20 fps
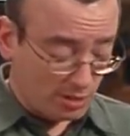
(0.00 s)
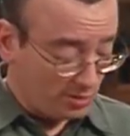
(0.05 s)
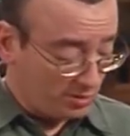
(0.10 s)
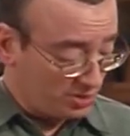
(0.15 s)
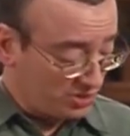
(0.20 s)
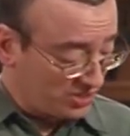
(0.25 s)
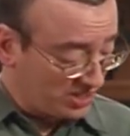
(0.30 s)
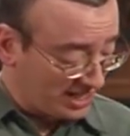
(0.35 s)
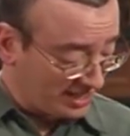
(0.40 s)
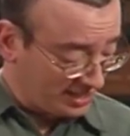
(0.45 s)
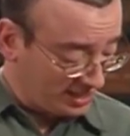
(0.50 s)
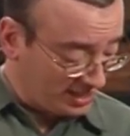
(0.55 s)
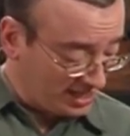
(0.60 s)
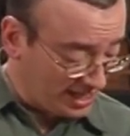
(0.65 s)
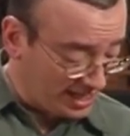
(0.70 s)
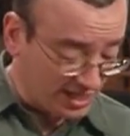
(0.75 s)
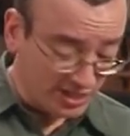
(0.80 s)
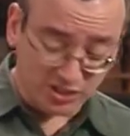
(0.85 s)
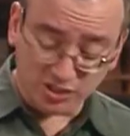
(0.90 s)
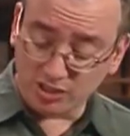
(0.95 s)
The second
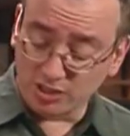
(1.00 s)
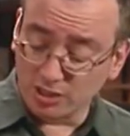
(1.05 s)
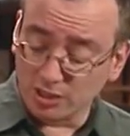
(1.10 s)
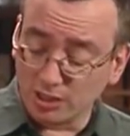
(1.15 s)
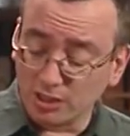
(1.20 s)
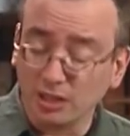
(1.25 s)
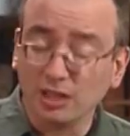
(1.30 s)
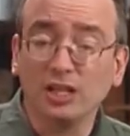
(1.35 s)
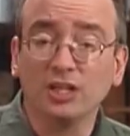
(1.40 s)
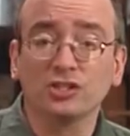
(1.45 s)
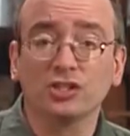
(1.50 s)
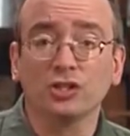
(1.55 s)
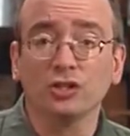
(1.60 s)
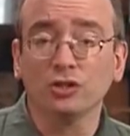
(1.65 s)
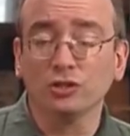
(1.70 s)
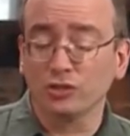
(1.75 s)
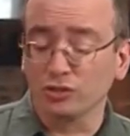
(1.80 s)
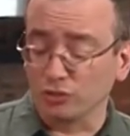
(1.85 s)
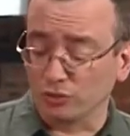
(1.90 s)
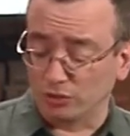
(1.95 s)
case is a
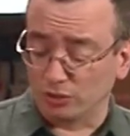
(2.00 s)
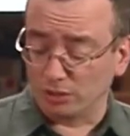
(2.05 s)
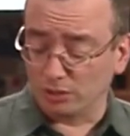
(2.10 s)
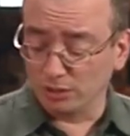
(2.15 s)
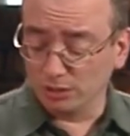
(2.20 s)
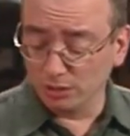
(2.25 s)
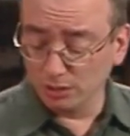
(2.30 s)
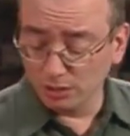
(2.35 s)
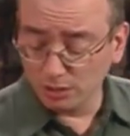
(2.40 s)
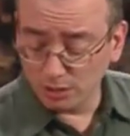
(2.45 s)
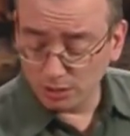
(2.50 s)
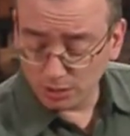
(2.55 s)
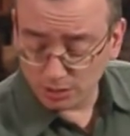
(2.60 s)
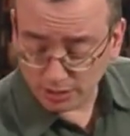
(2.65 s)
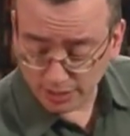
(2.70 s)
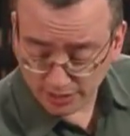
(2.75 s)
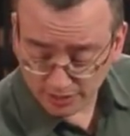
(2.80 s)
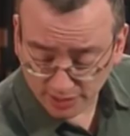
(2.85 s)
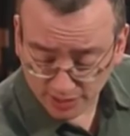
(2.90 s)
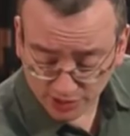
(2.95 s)
new tool,
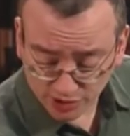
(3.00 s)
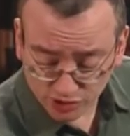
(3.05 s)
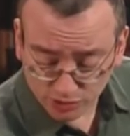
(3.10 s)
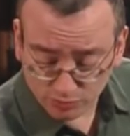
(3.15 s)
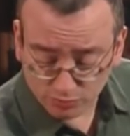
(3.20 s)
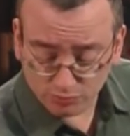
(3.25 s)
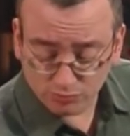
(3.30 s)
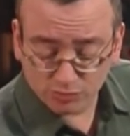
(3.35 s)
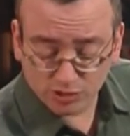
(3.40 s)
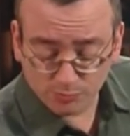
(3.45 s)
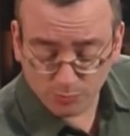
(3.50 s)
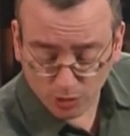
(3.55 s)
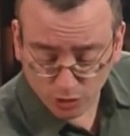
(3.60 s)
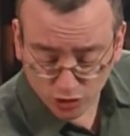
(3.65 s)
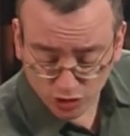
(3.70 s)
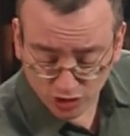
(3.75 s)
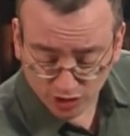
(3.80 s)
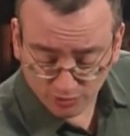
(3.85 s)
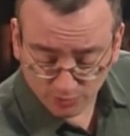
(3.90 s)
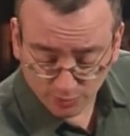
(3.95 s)
like this, smoke
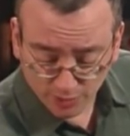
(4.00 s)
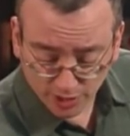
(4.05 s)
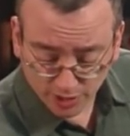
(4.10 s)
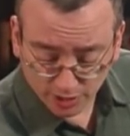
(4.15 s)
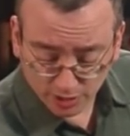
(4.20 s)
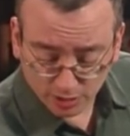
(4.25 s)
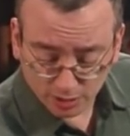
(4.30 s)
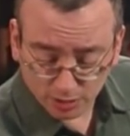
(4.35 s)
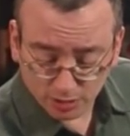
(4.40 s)
shave blade.